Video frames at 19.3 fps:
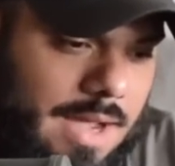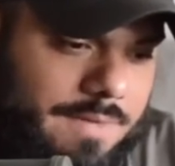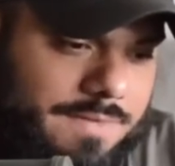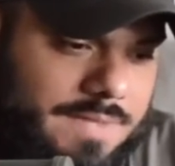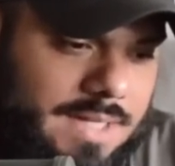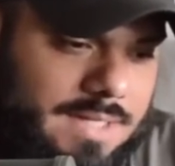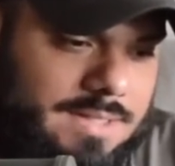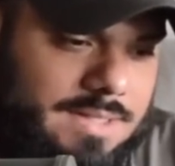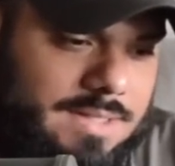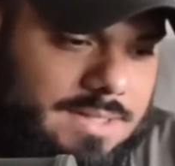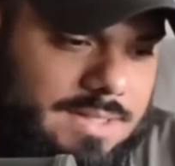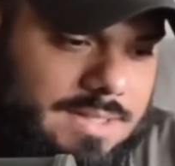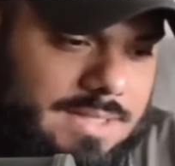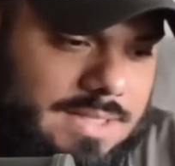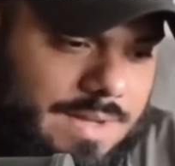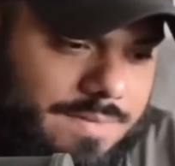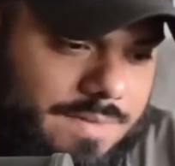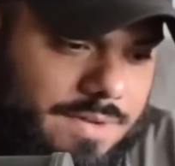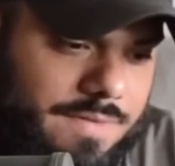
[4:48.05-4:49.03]
I've tested the
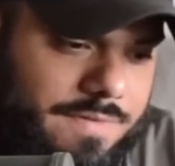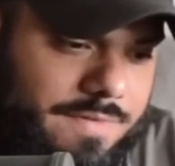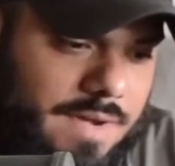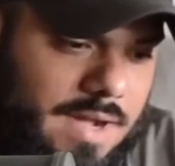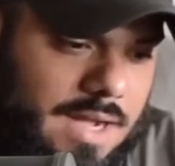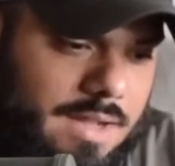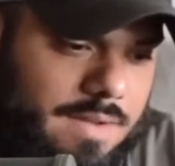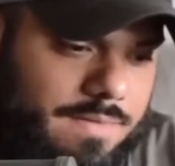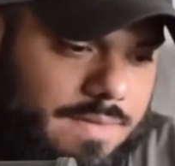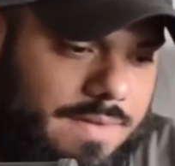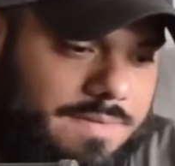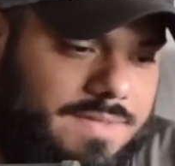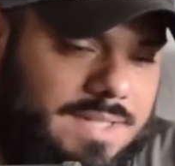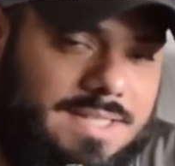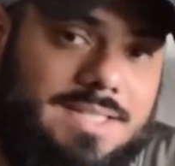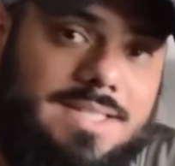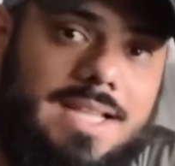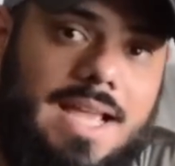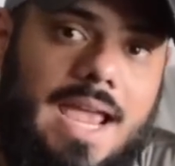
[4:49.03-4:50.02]
seventy-five, I've
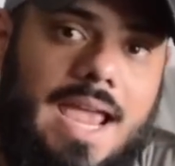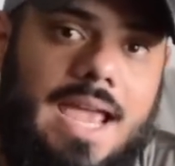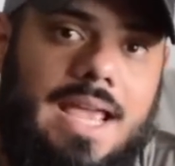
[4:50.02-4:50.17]
tested the